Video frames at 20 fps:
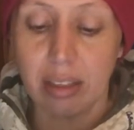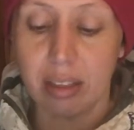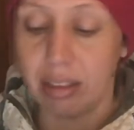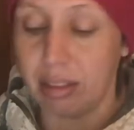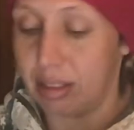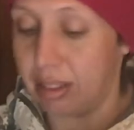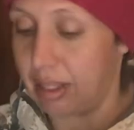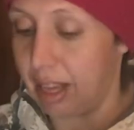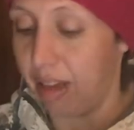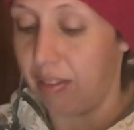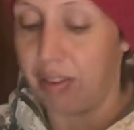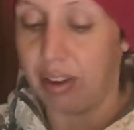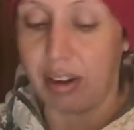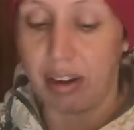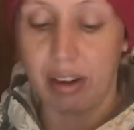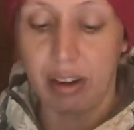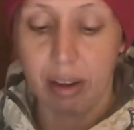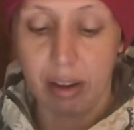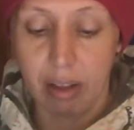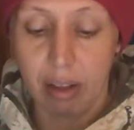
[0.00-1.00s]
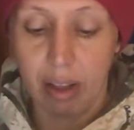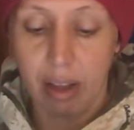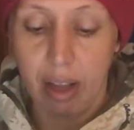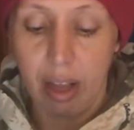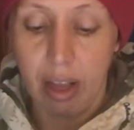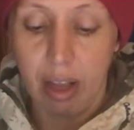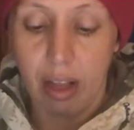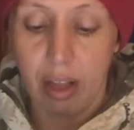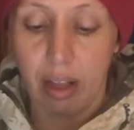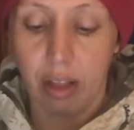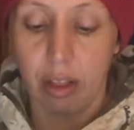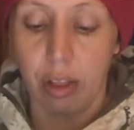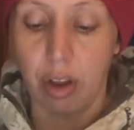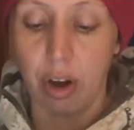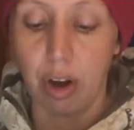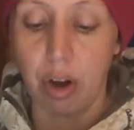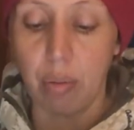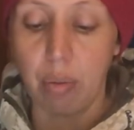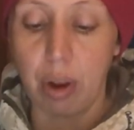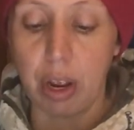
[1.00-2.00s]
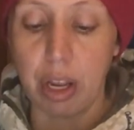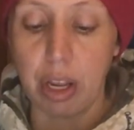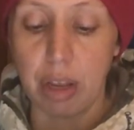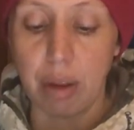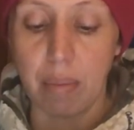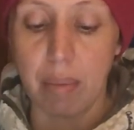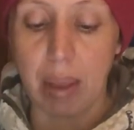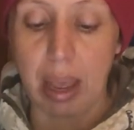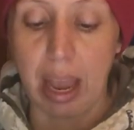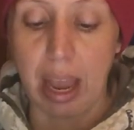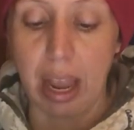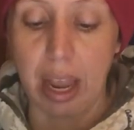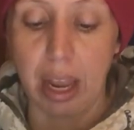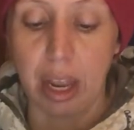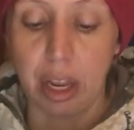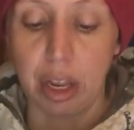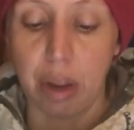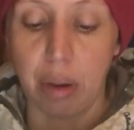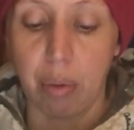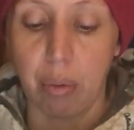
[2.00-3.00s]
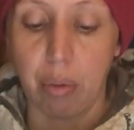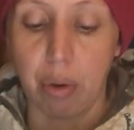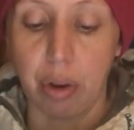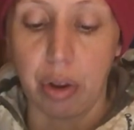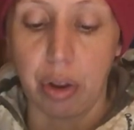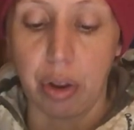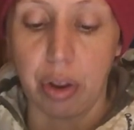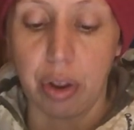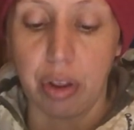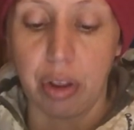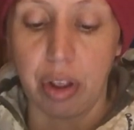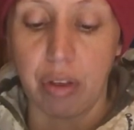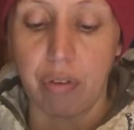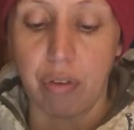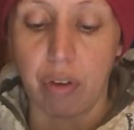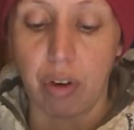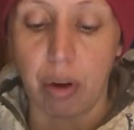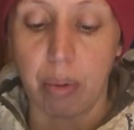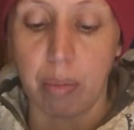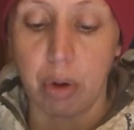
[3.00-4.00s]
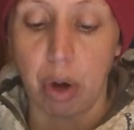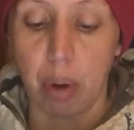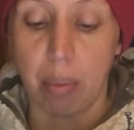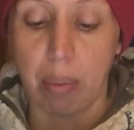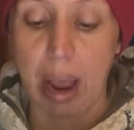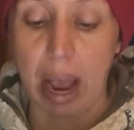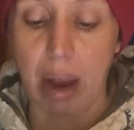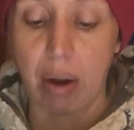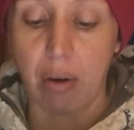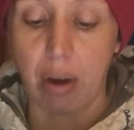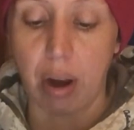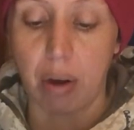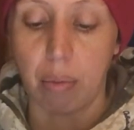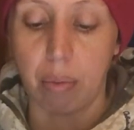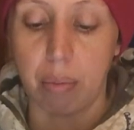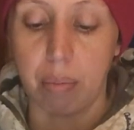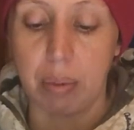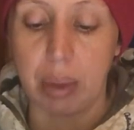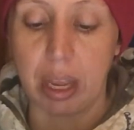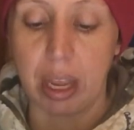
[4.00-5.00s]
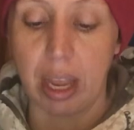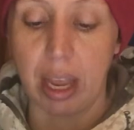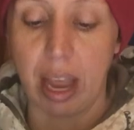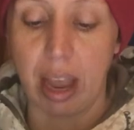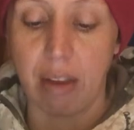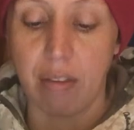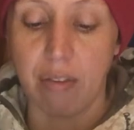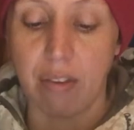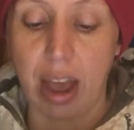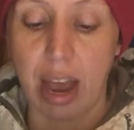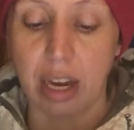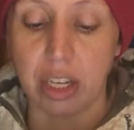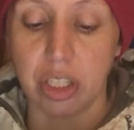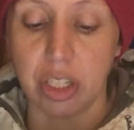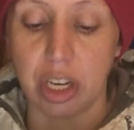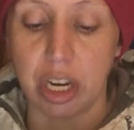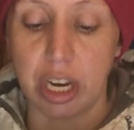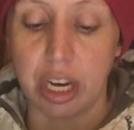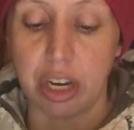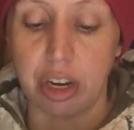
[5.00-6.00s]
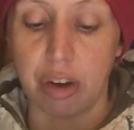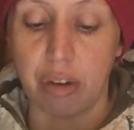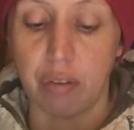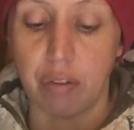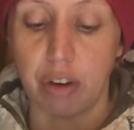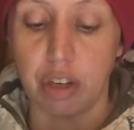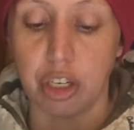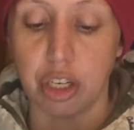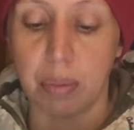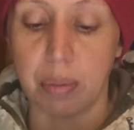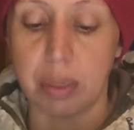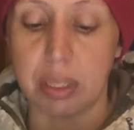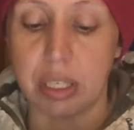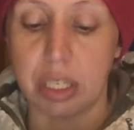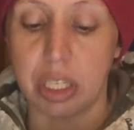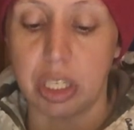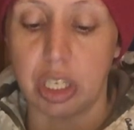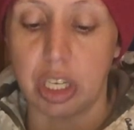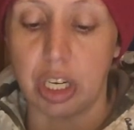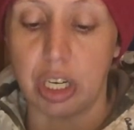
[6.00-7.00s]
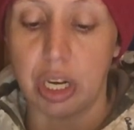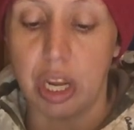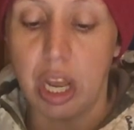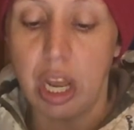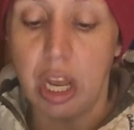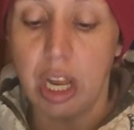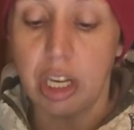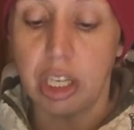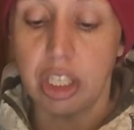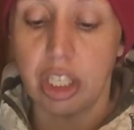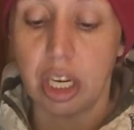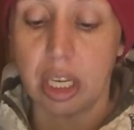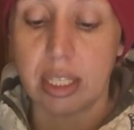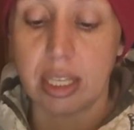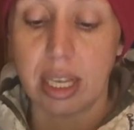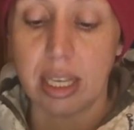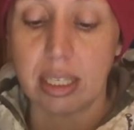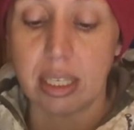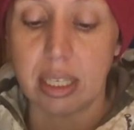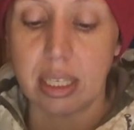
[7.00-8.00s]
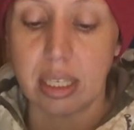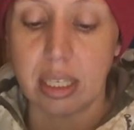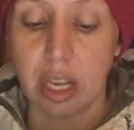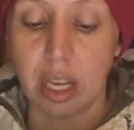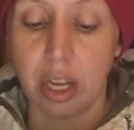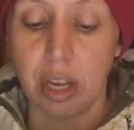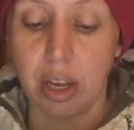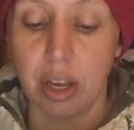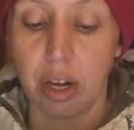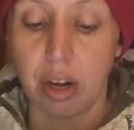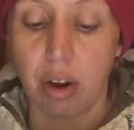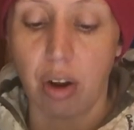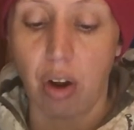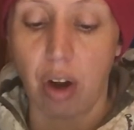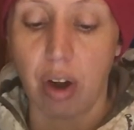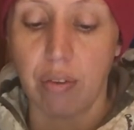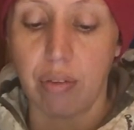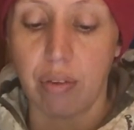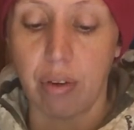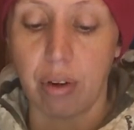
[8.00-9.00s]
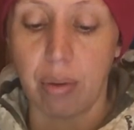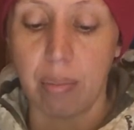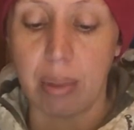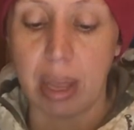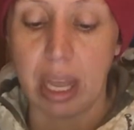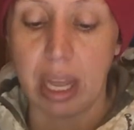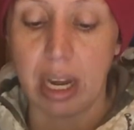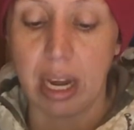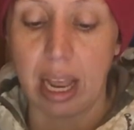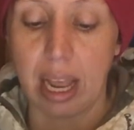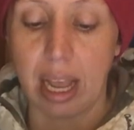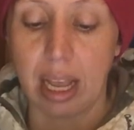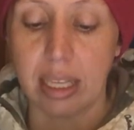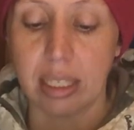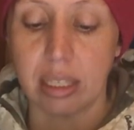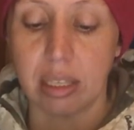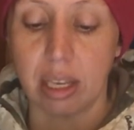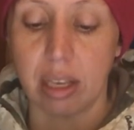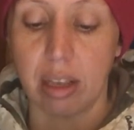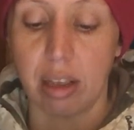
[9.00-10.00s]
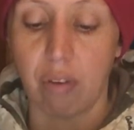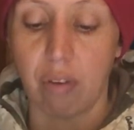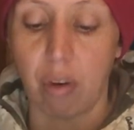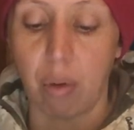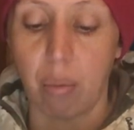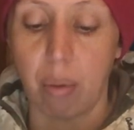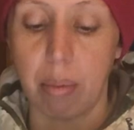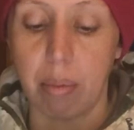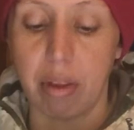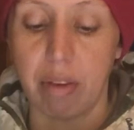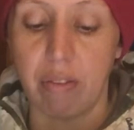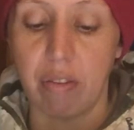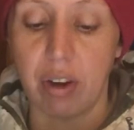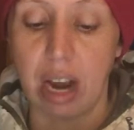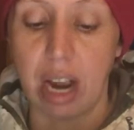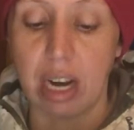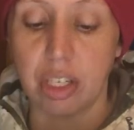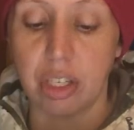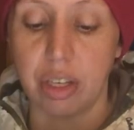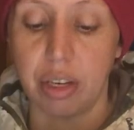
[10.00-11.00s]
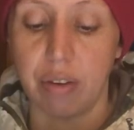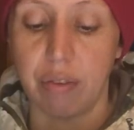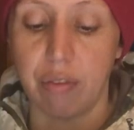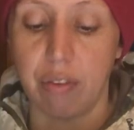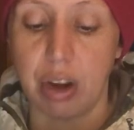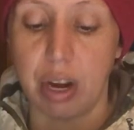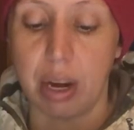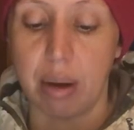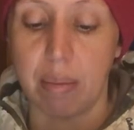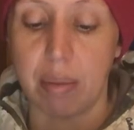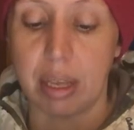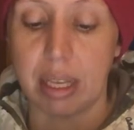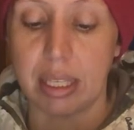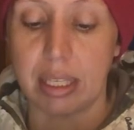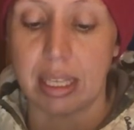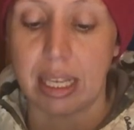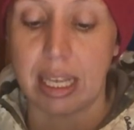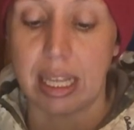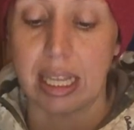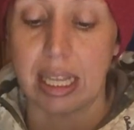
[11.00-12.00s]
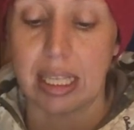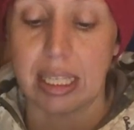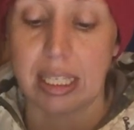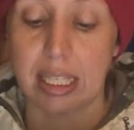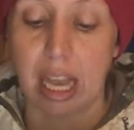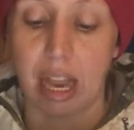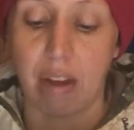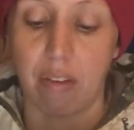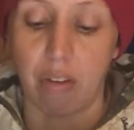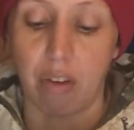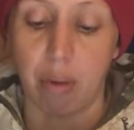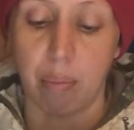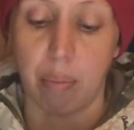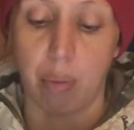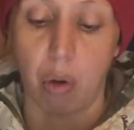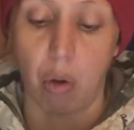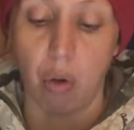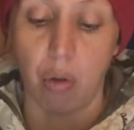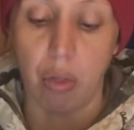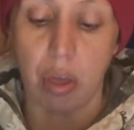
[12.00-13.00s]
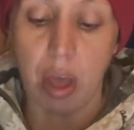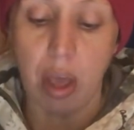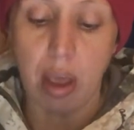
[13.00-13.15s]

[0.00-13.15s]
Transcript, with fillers: Seven. Learn what you may you from your background will be a factor in your future position. Just as this is a good card for men as for women, financially freedom is in the sight for both